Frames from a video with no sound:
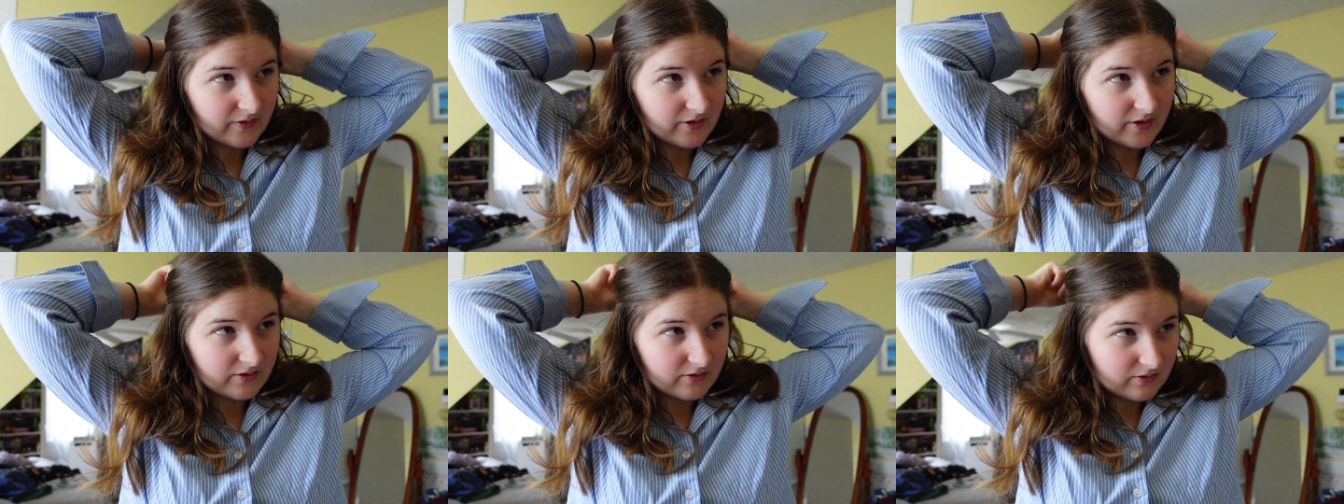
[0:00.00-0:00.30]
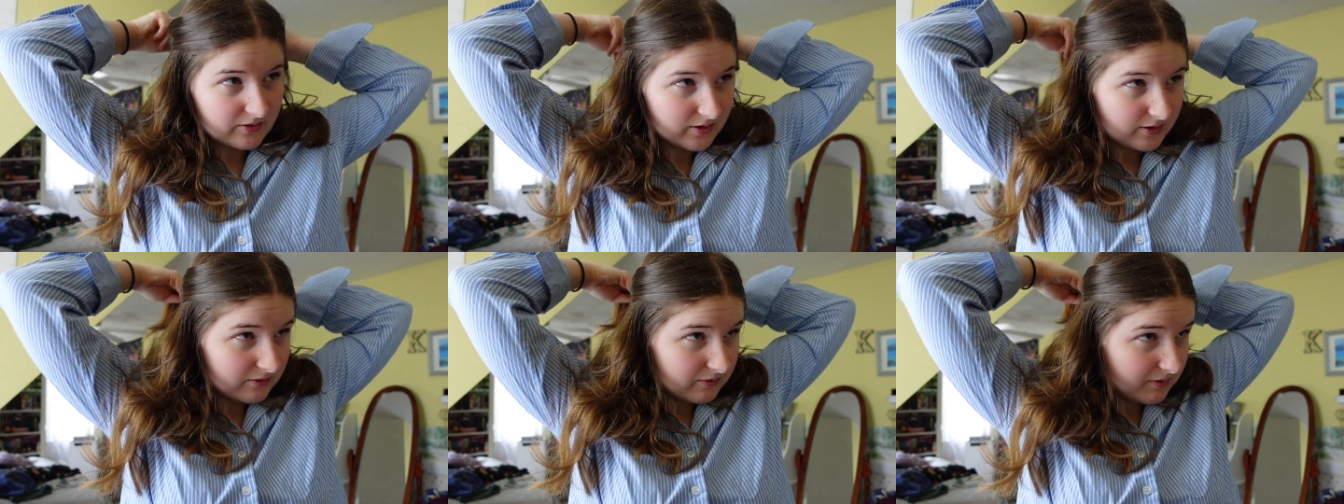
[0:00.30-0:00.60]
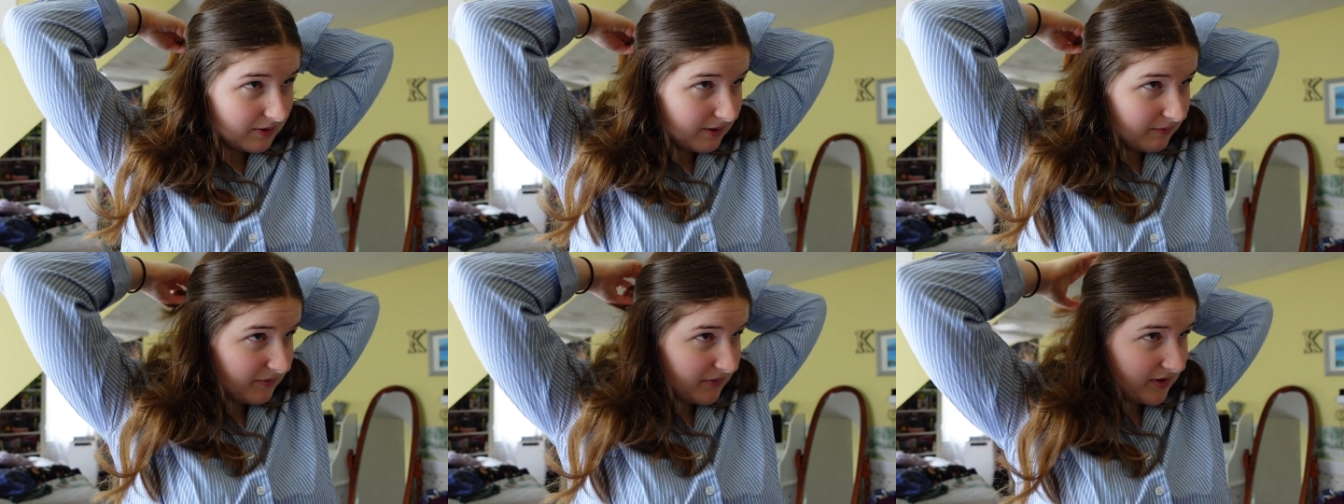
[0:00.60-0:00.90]
I don't know.
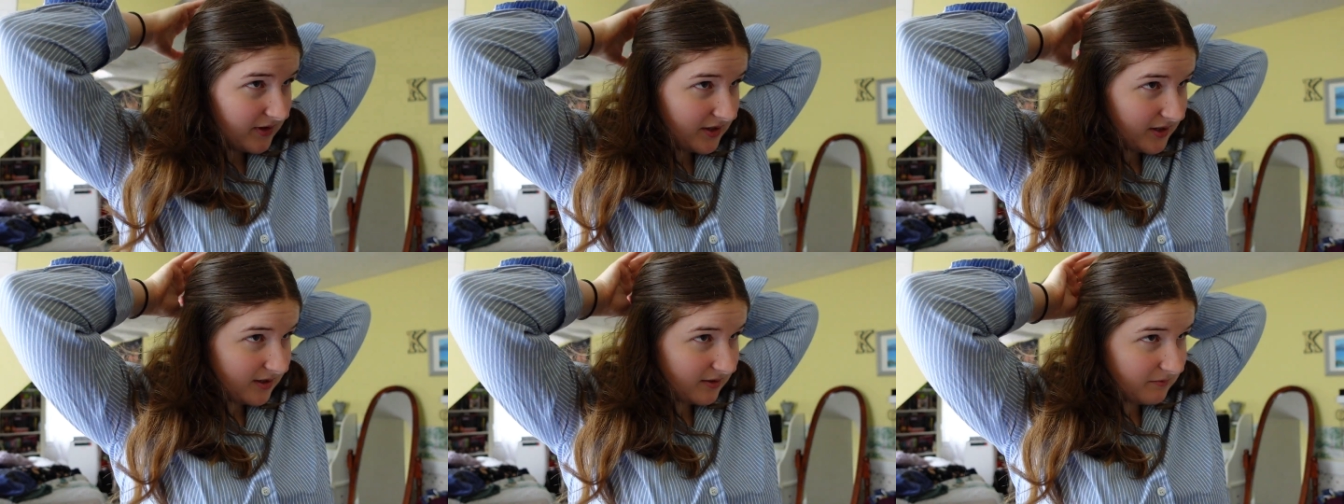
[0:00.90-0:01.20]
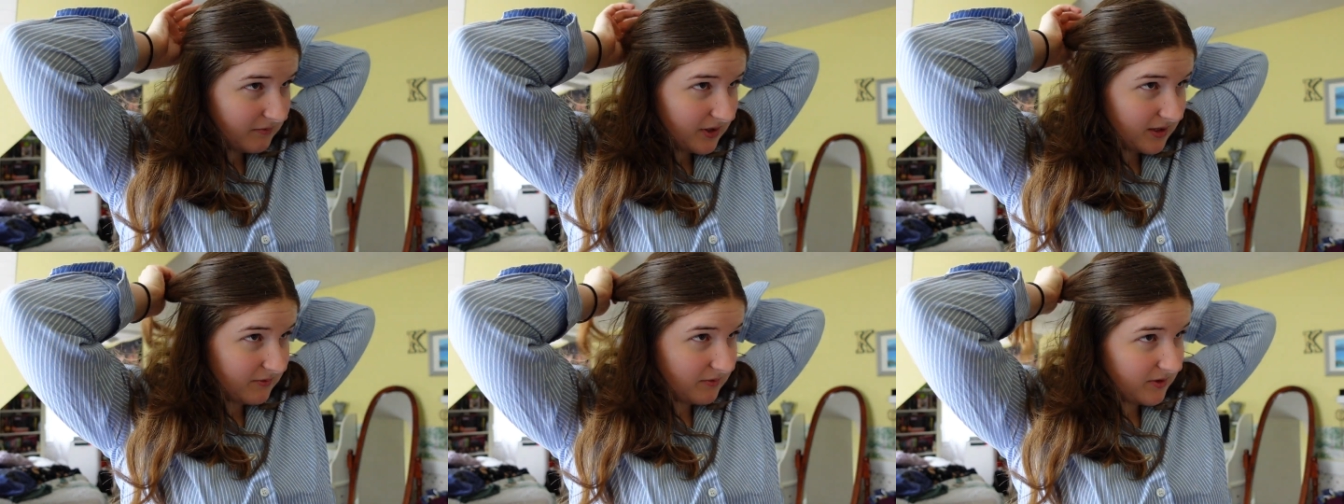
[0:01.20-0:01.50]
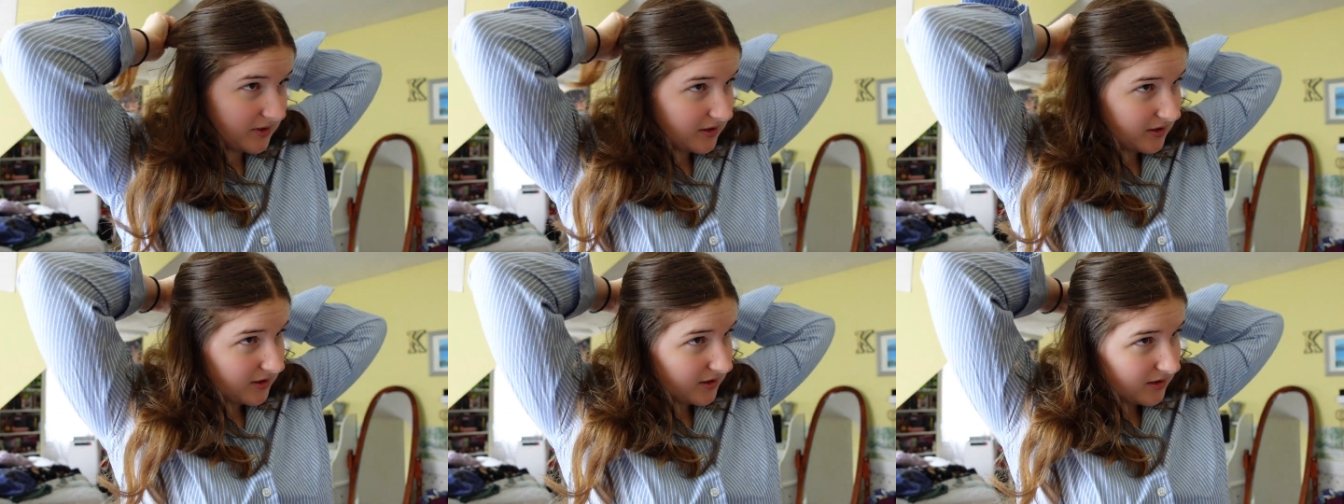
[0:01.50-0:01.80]
I'm thinking maybe,
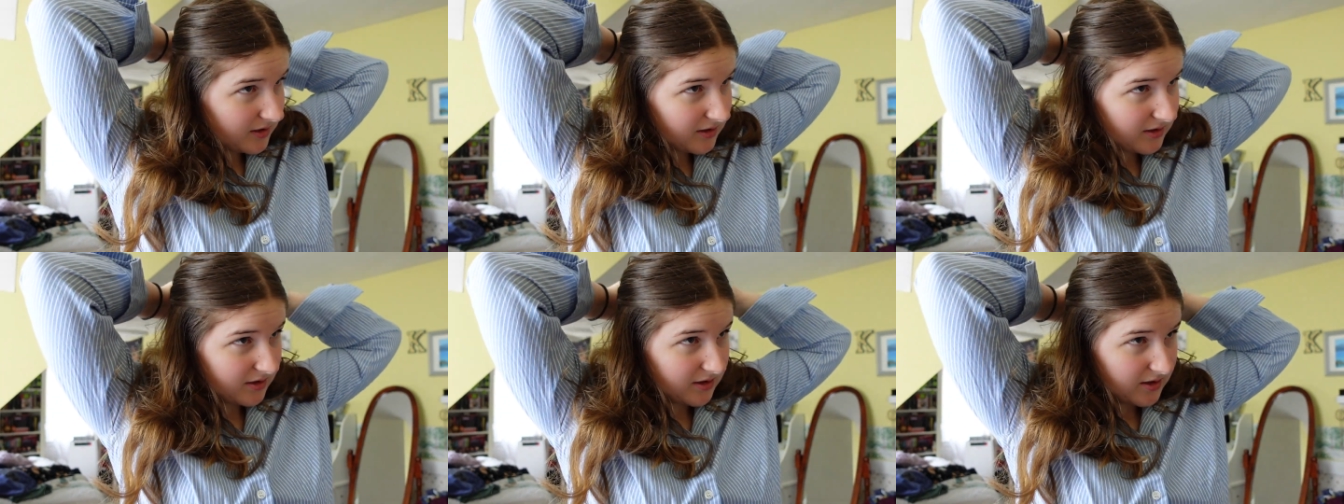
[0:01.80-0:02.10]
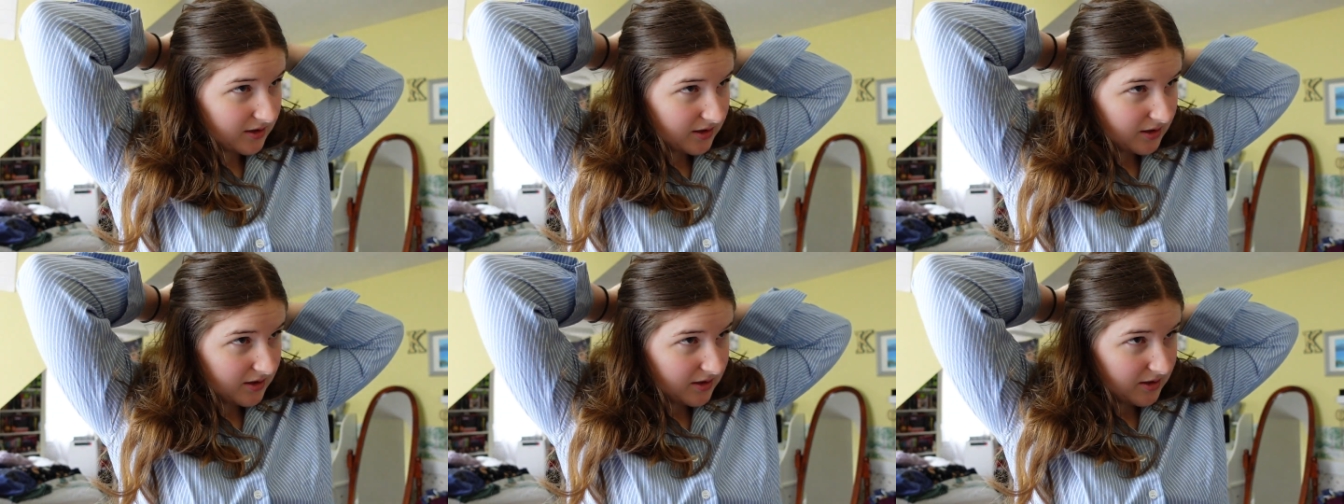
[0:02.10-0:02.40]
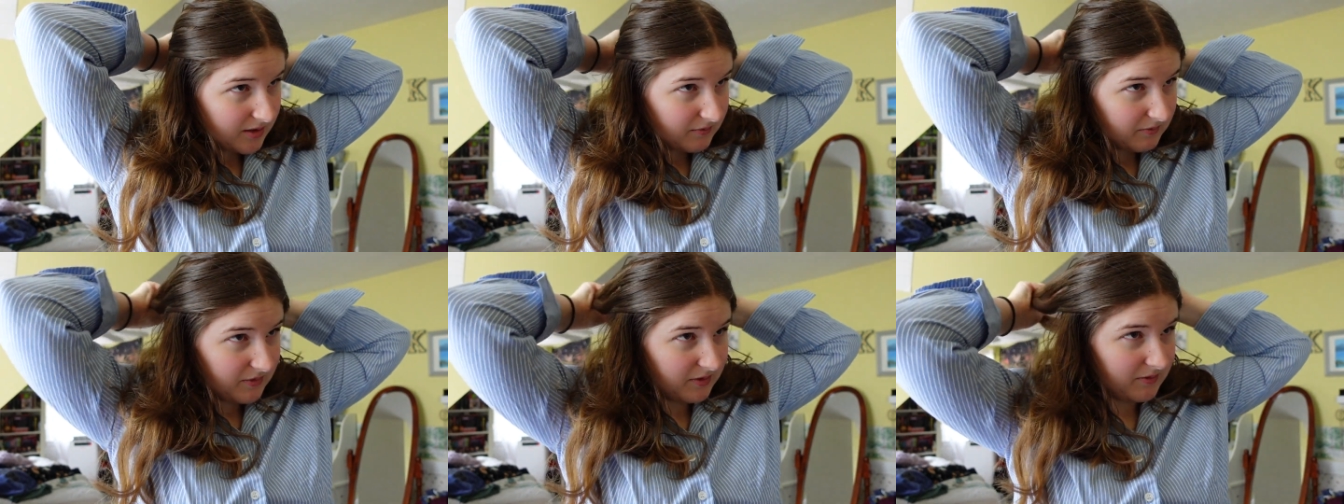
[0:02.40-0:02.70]

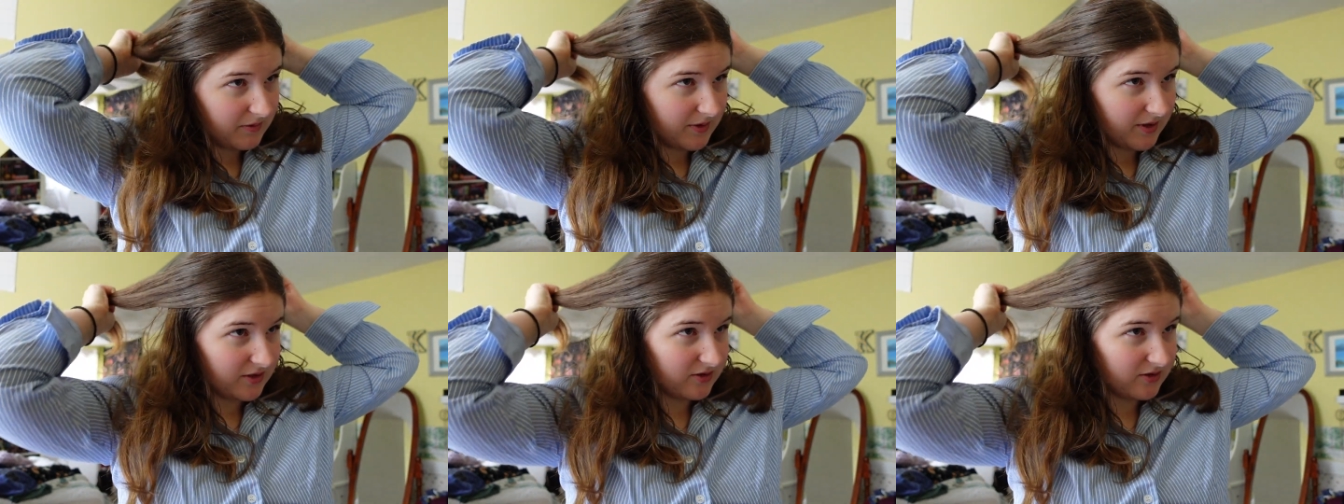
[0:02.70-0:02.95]
maybe